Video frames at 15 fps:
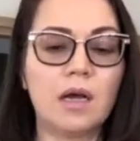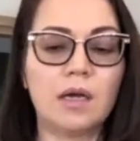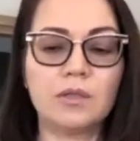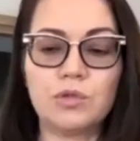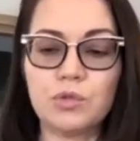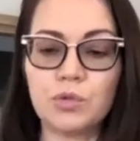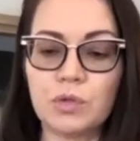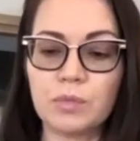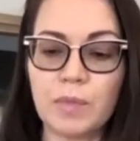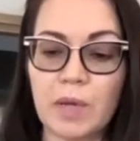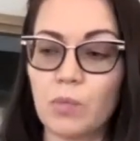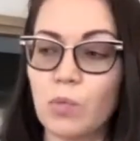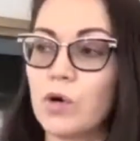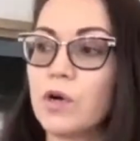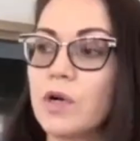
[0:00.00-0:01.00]
doing my
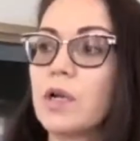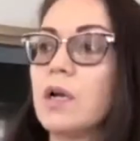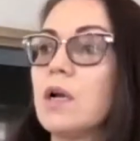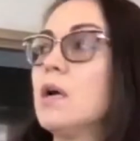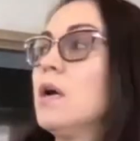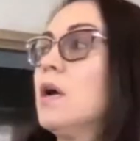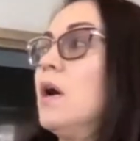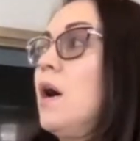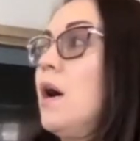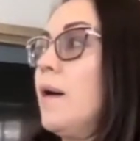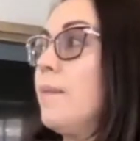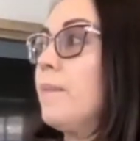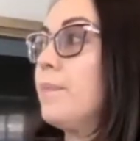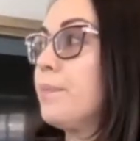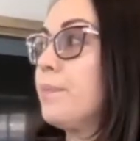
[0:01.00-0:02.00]
work,
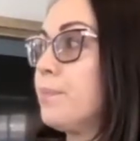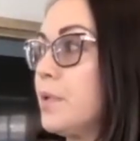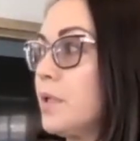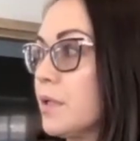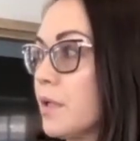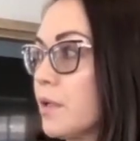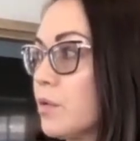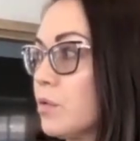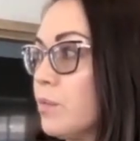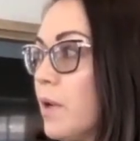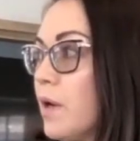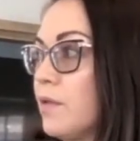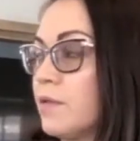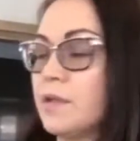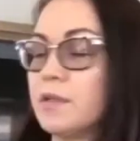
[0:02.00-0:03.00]
being a good
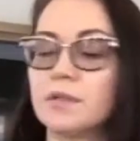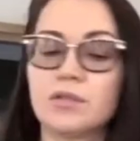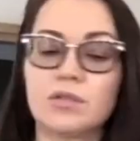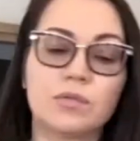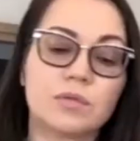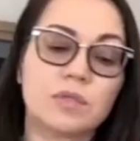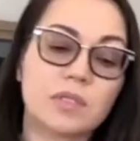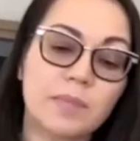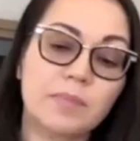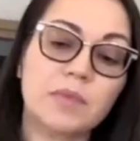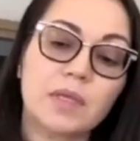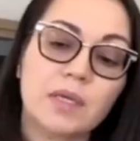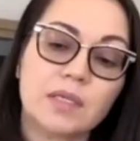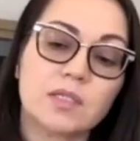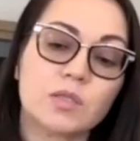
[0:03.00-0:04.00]
mother. So some
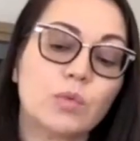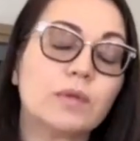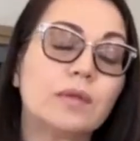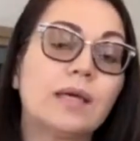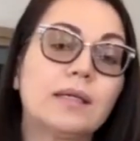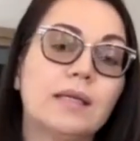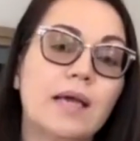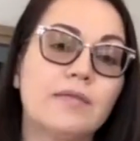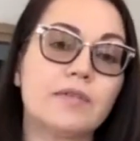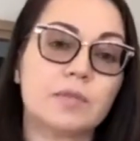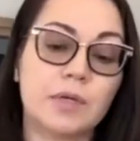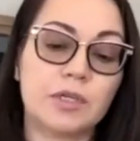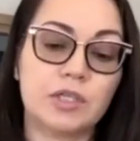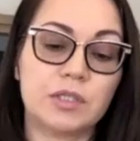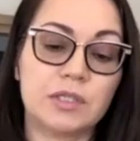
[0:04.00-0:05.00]
things will not have as
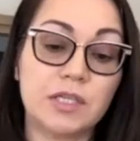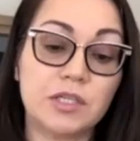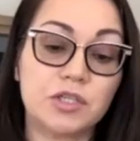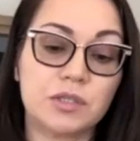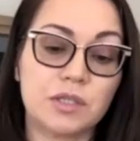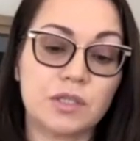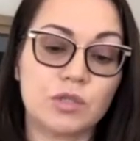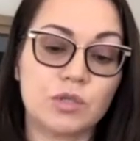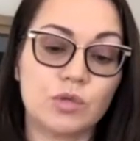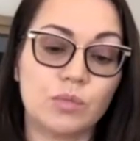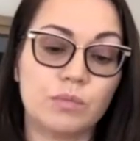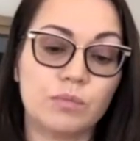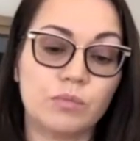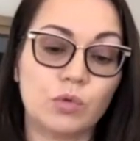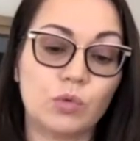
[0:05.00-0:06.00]
much attention as
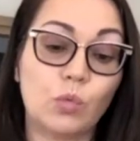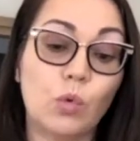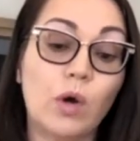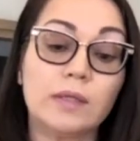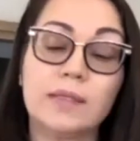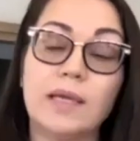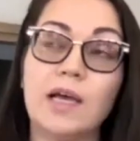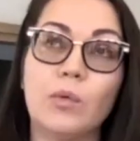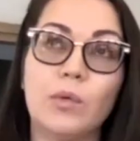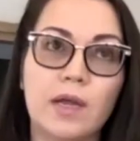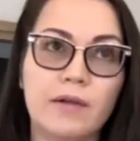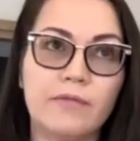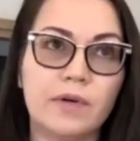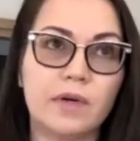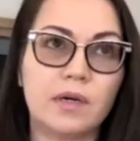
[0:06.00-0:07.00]
you would want.
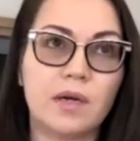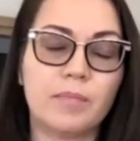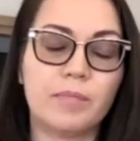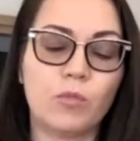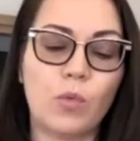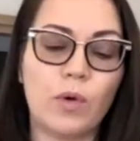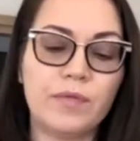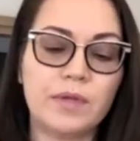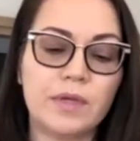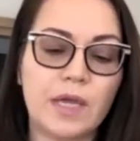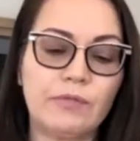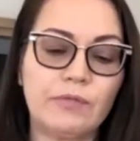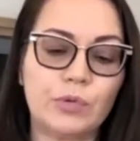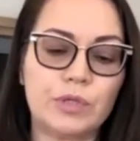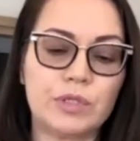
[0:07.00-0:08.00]
However, one thing I
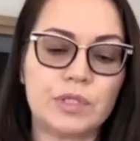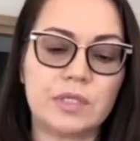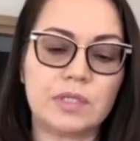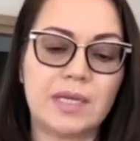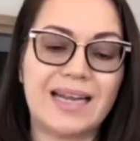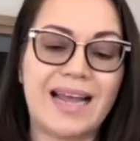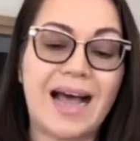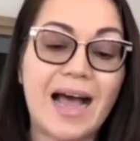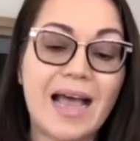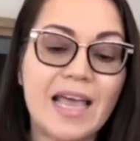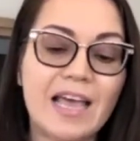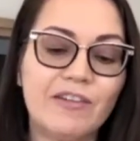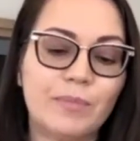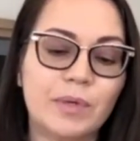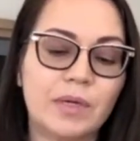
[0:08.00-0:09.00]
noticed is that I
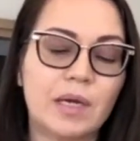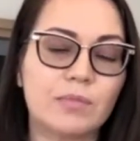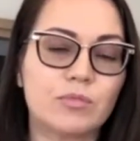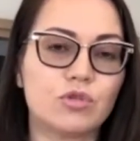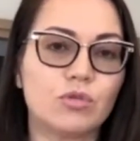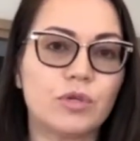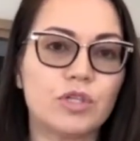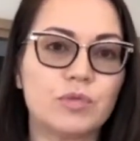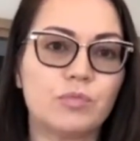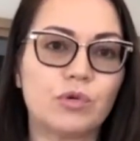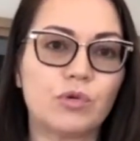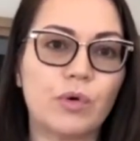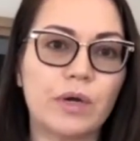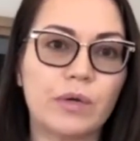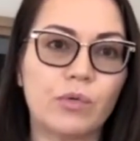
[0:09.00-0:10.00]
have become so much more
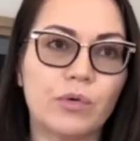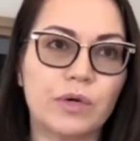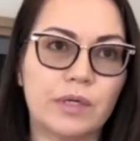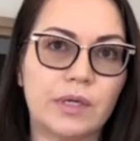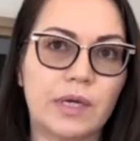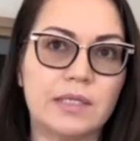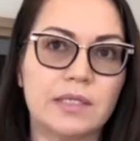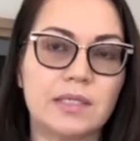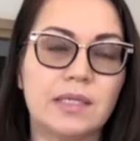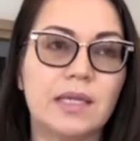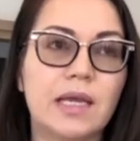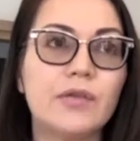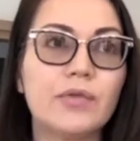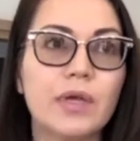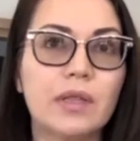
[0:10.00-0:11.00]
organized, and
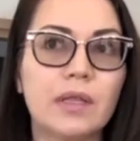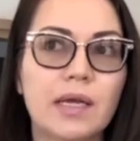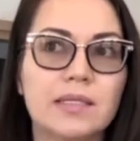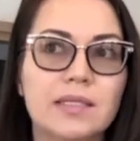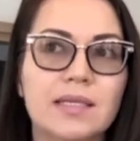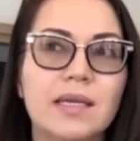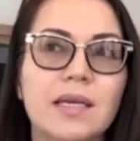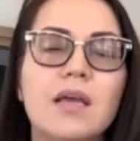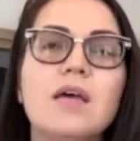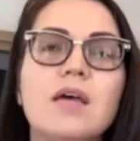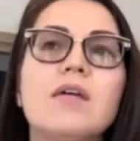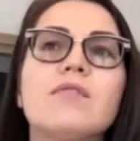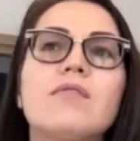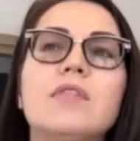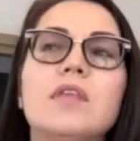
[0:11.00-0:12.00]
I realized
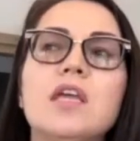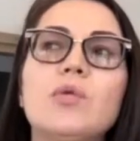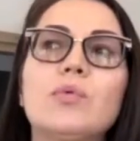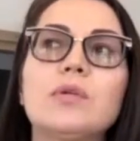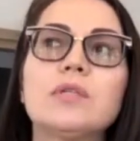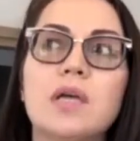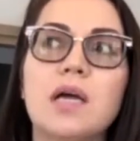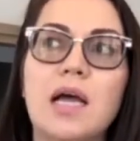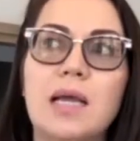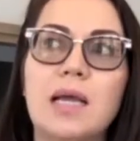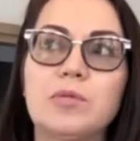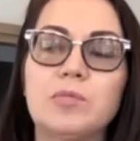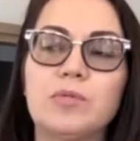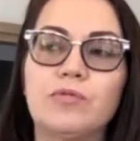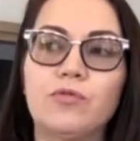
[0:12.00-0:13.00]
there were
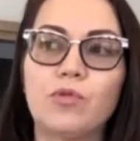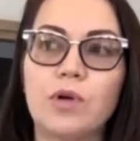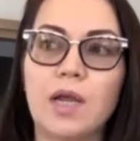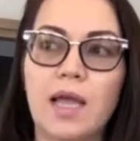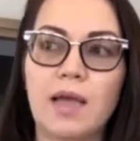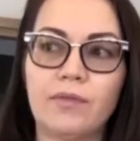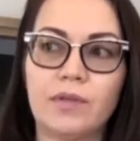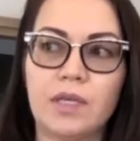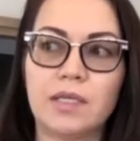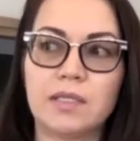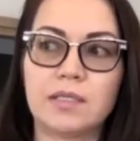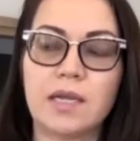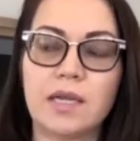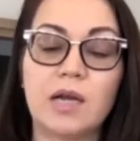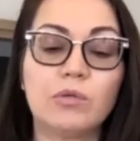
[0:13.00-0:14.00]
times before I have
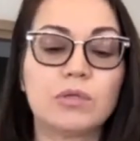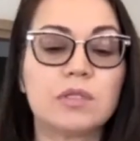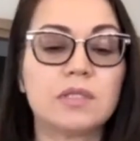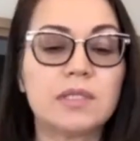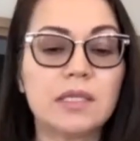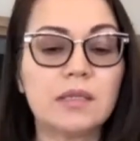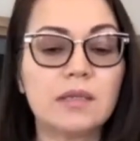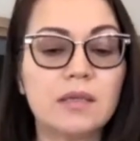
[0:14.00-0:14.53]
kids that I would sit,